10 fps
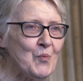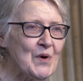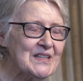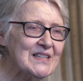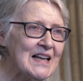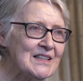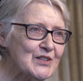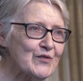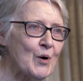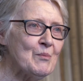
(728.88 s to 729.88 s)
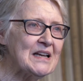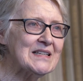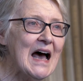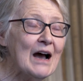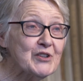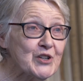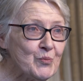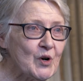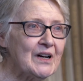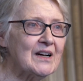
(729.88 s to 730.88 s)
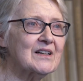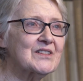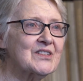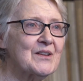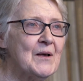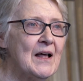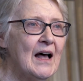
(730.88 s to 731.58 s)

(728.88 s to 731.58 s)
We sense from it how she works.